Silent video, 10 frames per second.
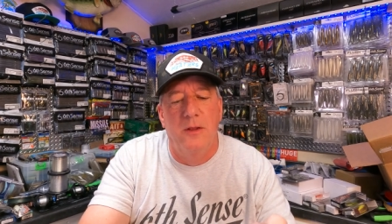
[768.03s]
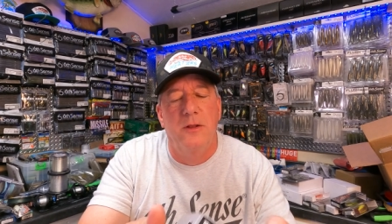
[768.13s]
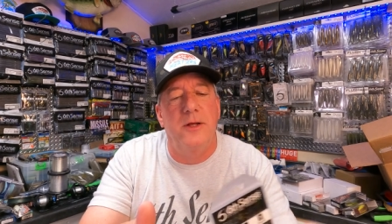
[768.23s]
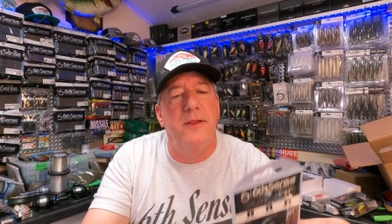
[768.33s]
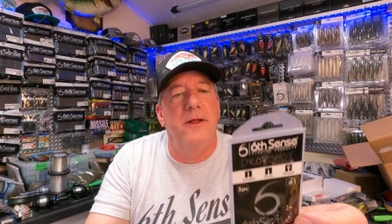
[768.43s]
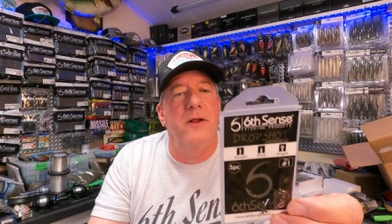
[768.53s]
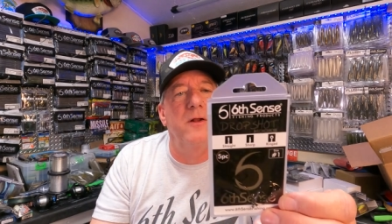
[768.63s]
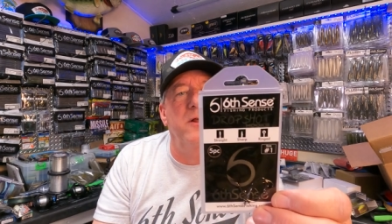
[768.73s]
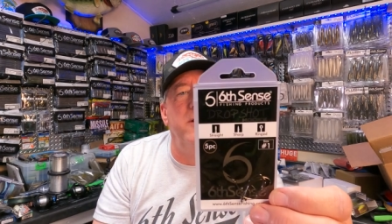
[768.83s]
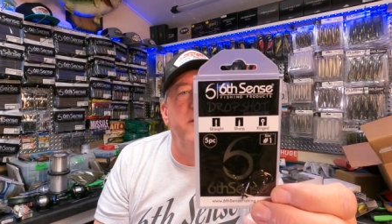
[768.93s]
Look at there.
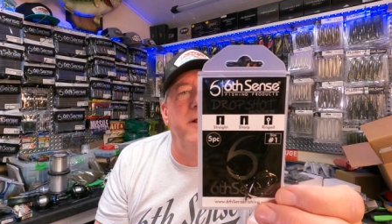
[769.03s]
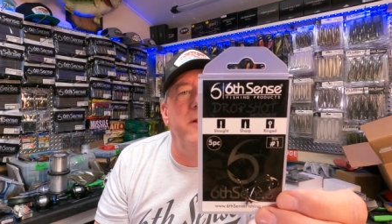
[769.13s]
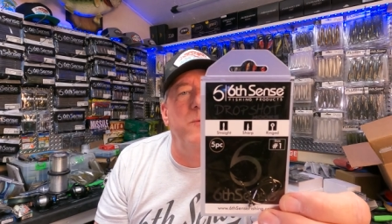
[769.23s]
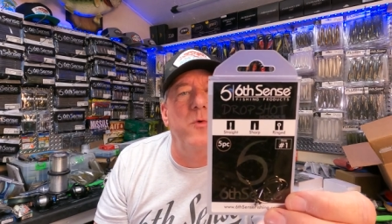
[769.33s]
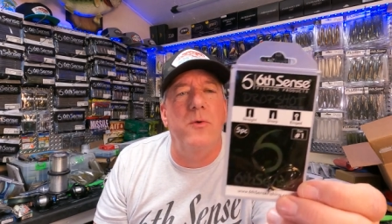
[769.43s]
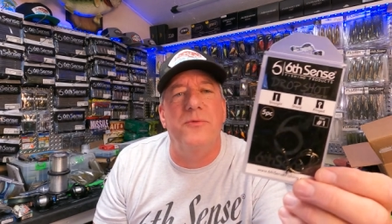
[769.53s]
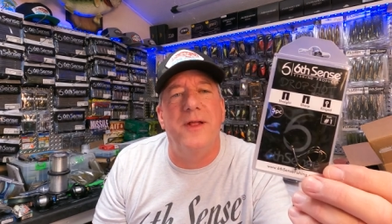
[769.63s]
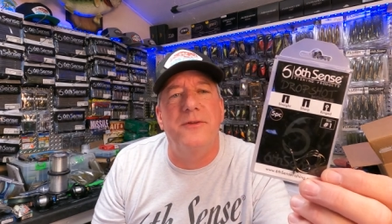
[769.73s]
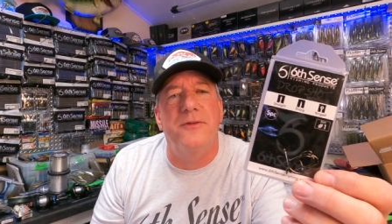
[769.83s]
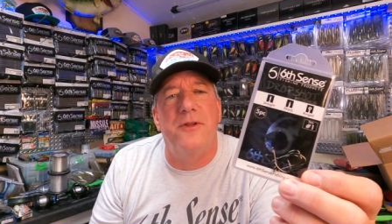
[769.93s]
What was
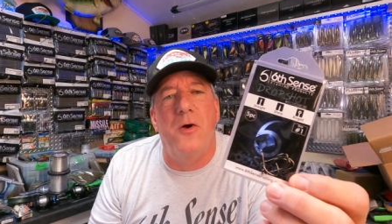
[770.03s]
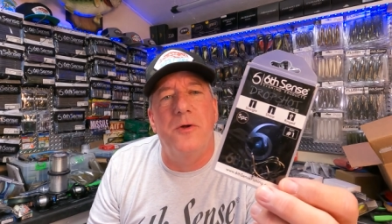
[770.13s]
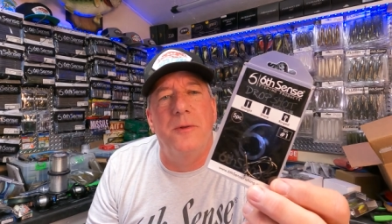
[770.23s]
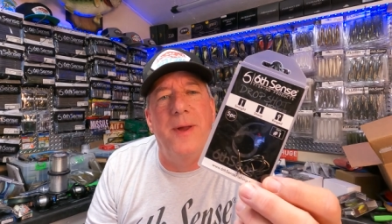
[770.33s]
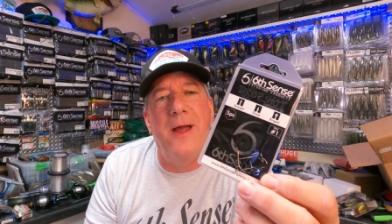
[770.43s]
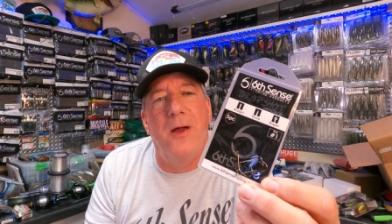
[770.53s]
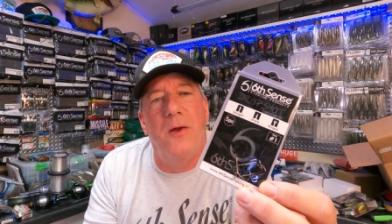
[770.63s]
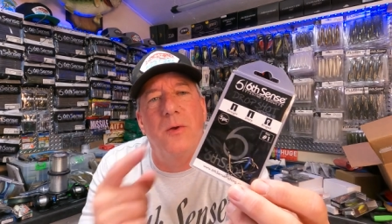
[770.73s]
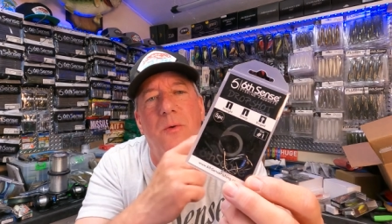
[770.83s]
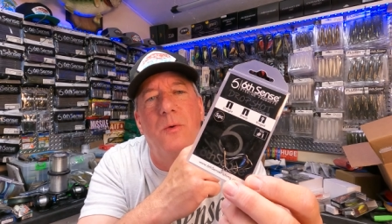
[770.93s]
I just talking about